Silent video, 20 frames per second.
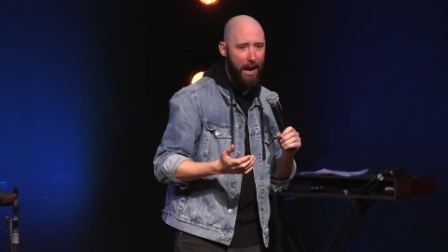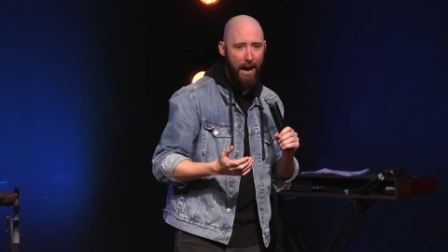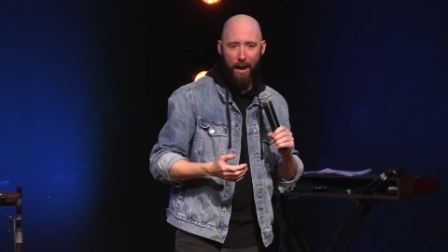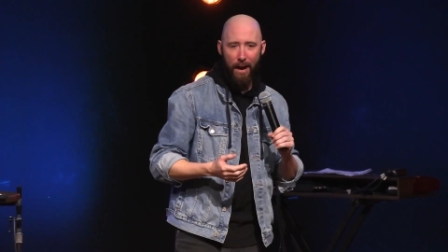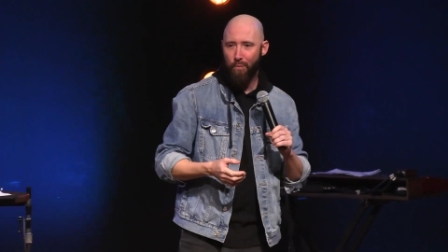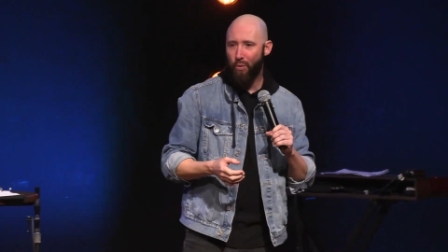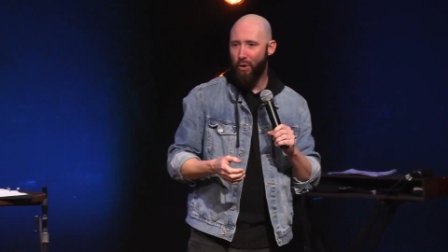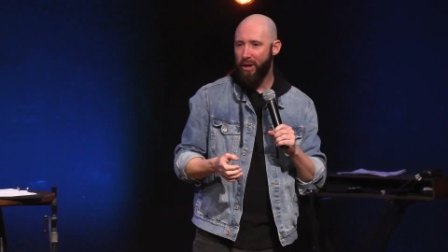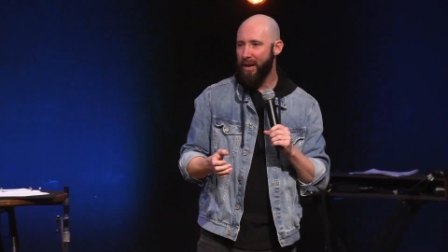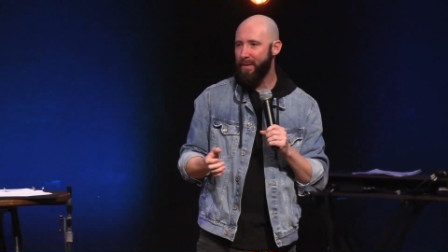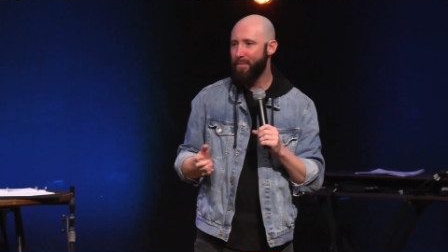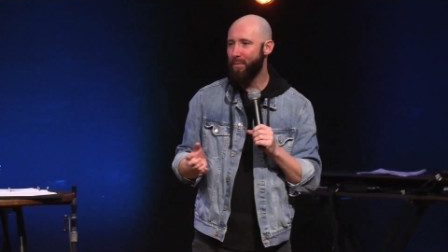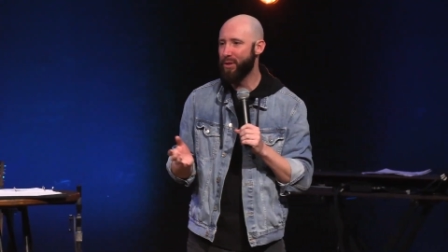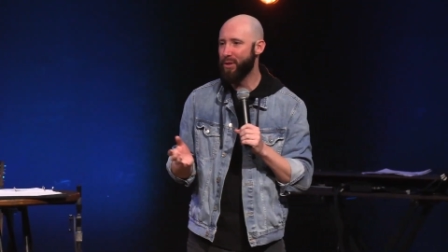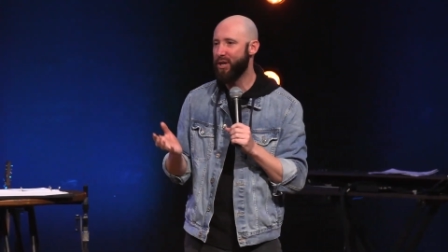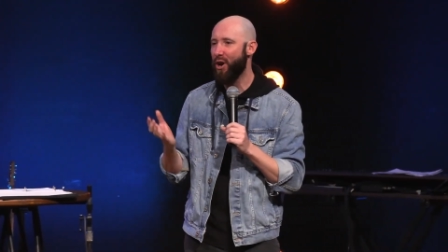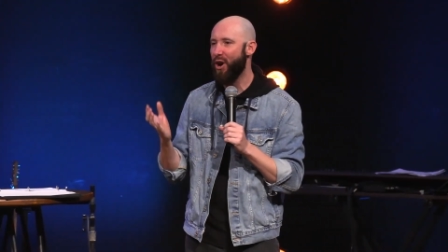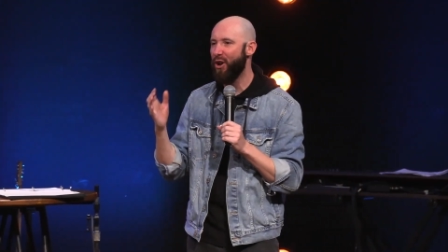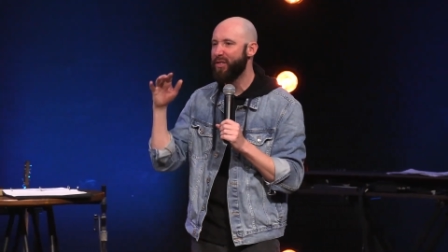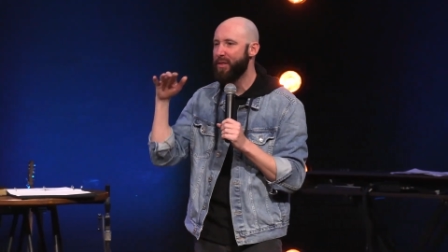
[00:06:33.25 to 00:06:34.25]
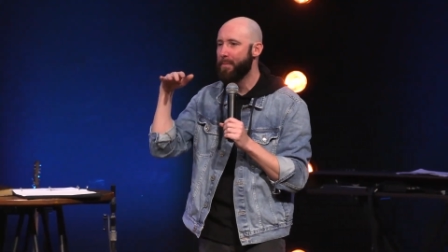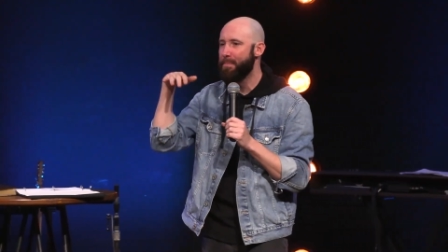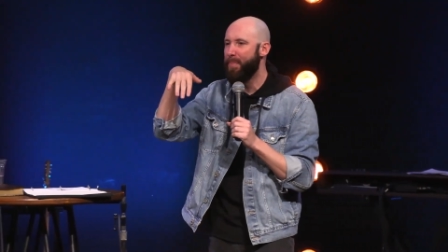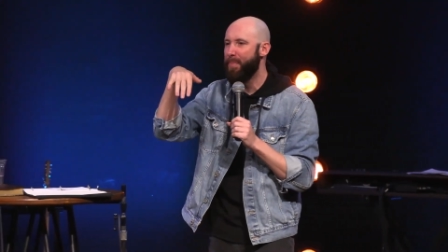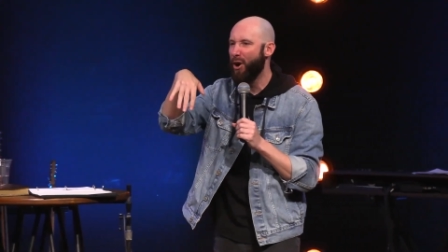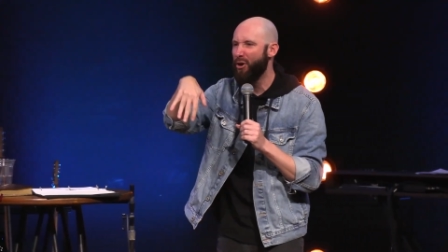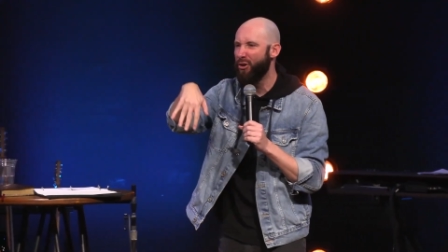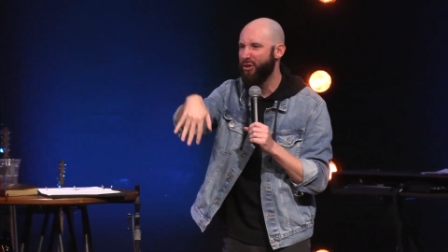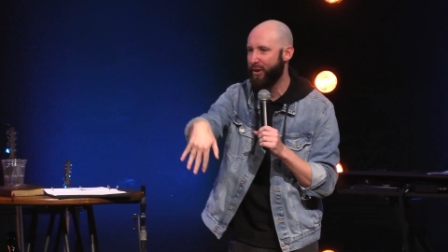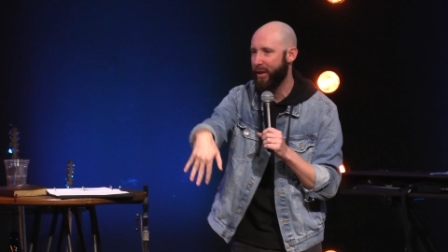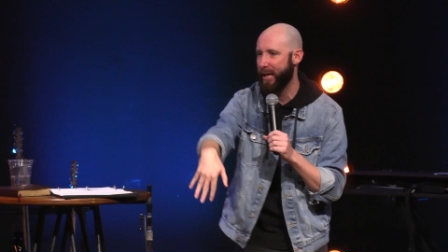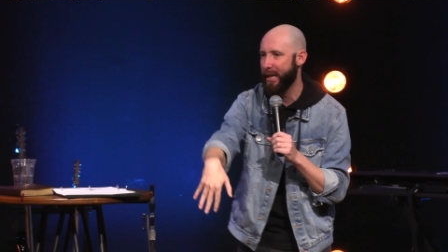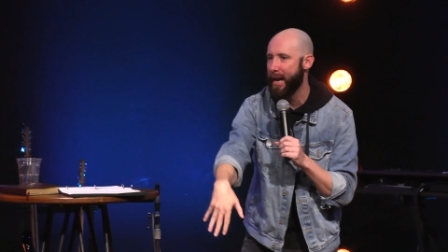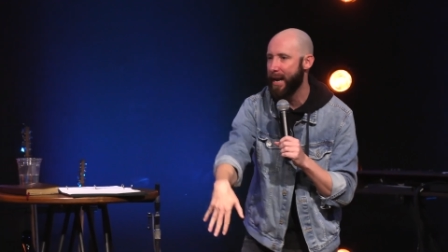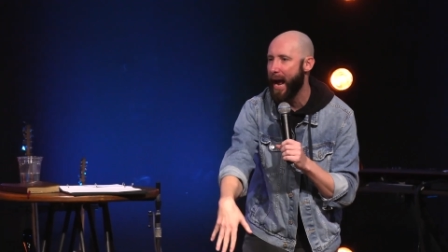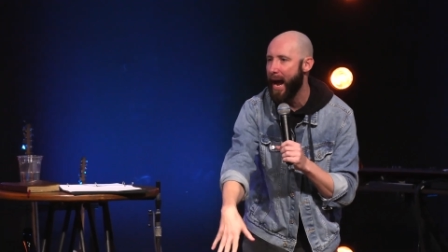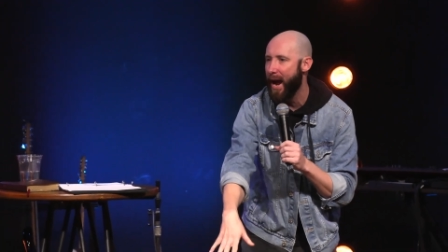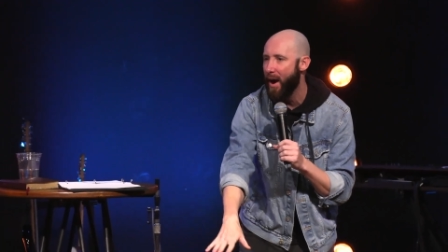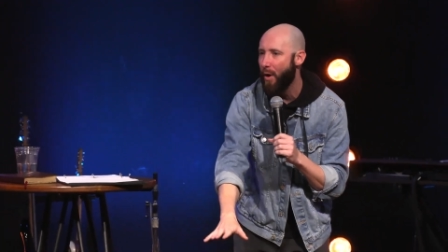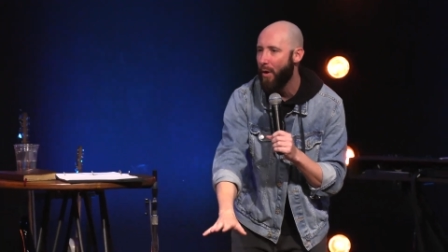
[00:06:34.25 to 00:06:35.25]
And one of them was called the birth
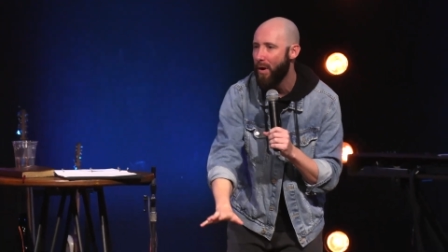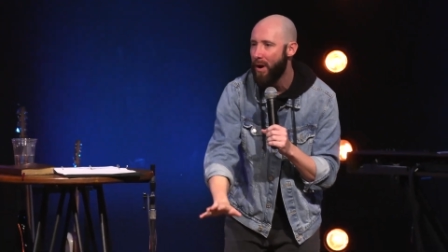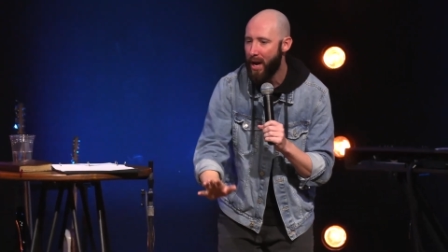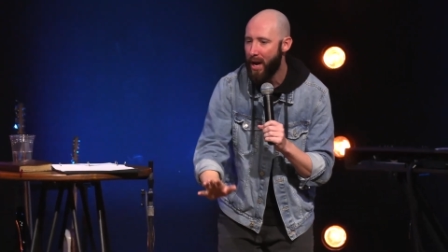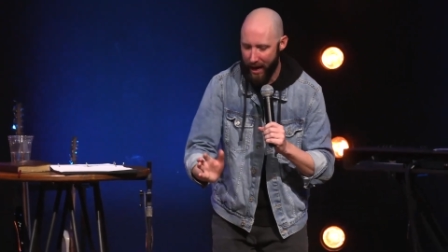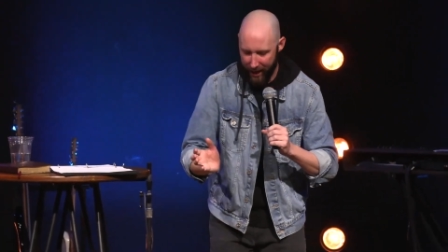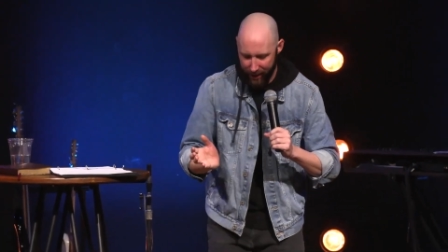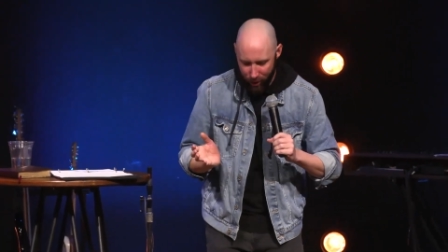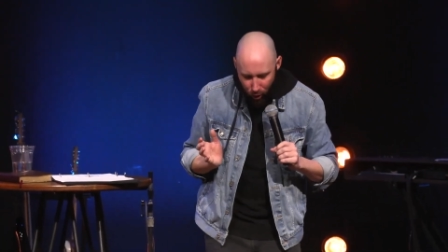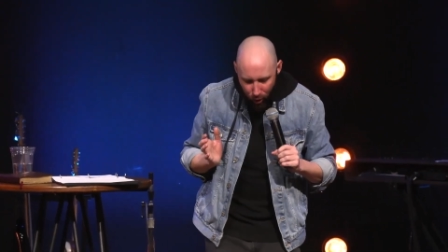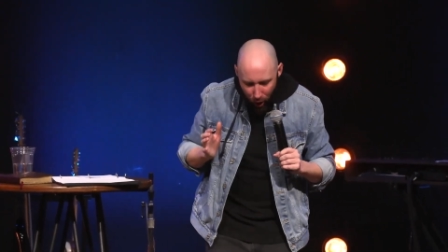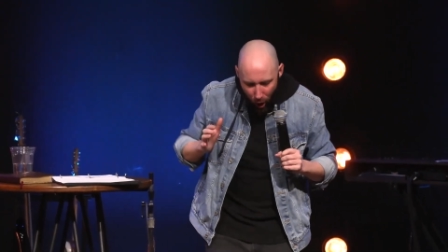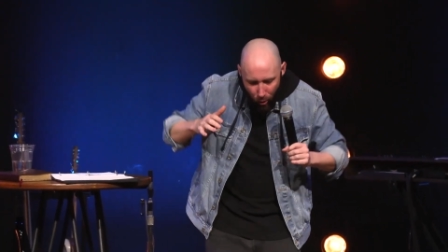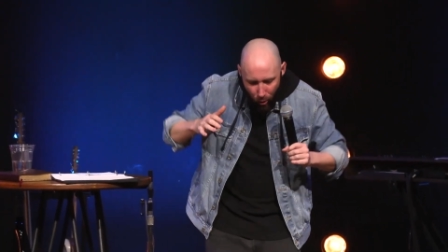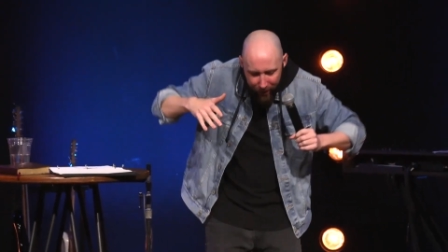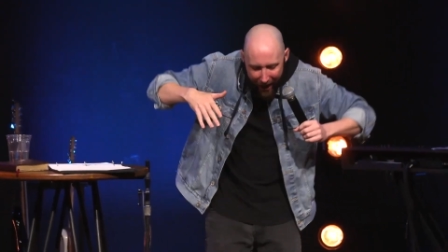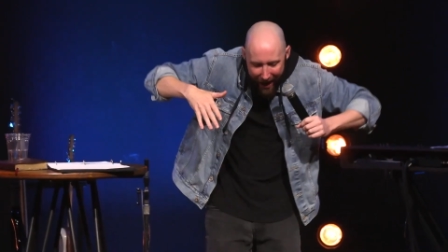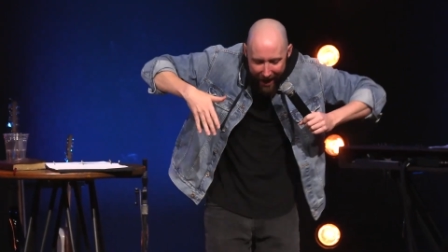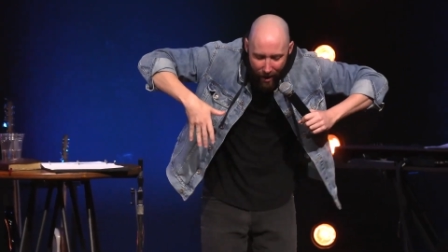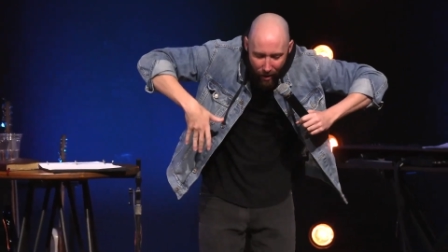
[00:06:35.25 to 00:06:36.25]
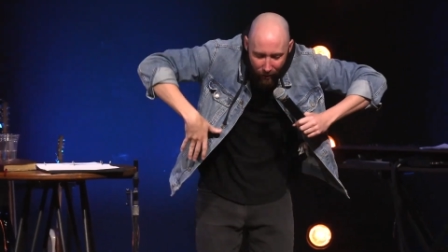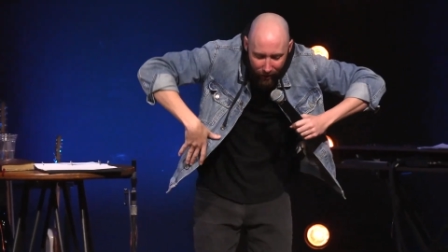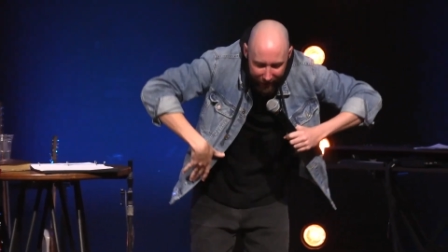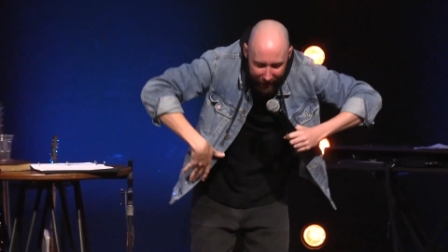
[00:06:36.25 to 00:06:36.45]
canal. And you go down